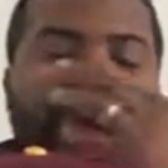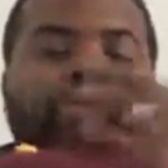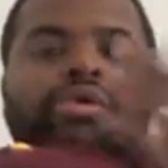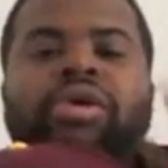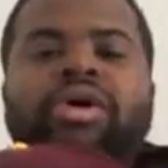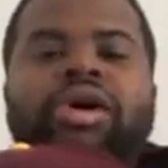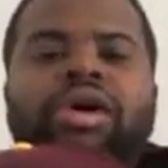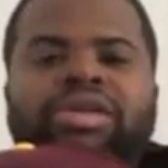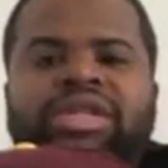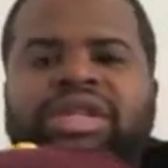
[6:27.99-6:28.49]

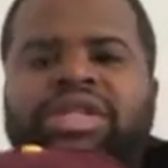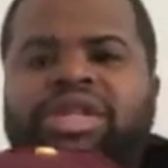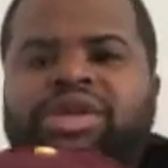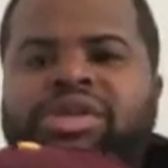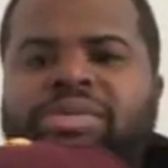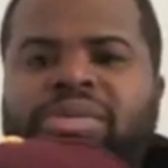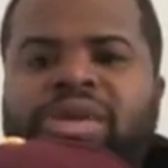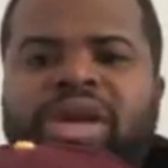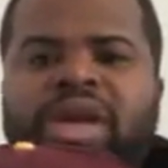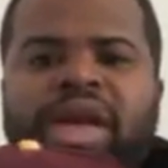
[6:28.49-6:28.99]
was,
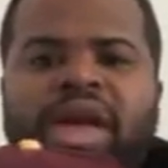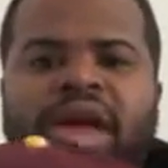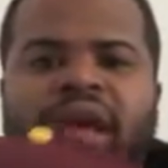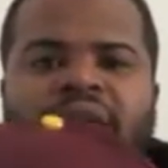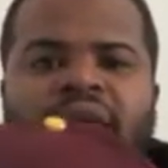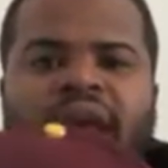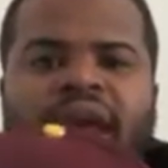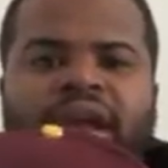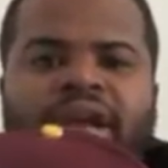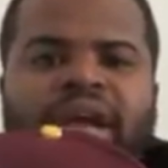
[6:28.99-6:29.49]
excuse me,
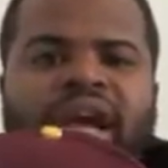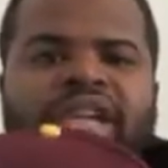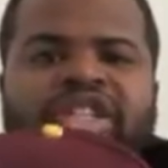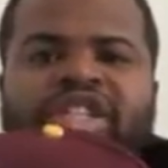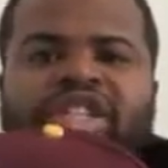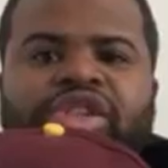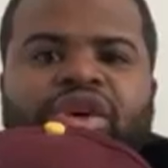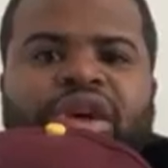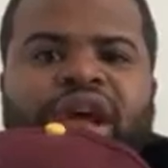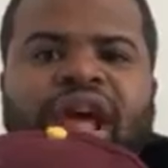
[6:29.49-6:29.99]
and I
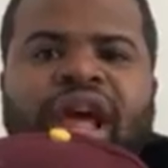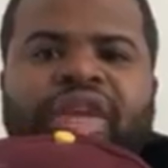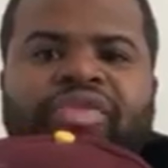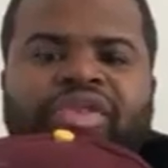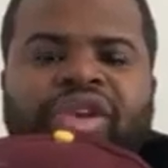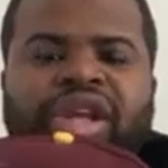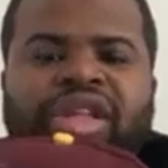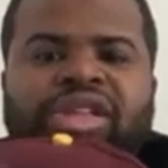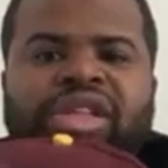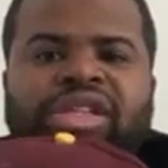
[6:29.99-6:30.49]
just thought I
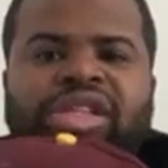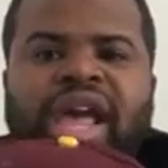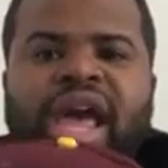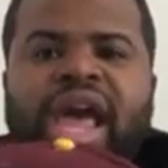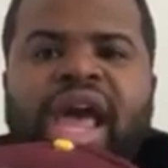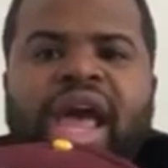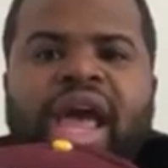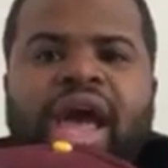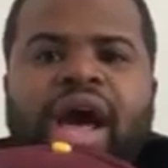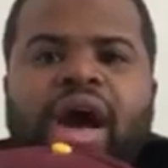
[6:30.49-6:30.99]
had to get this
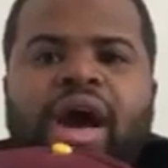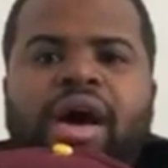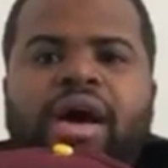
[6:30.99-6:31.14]
hat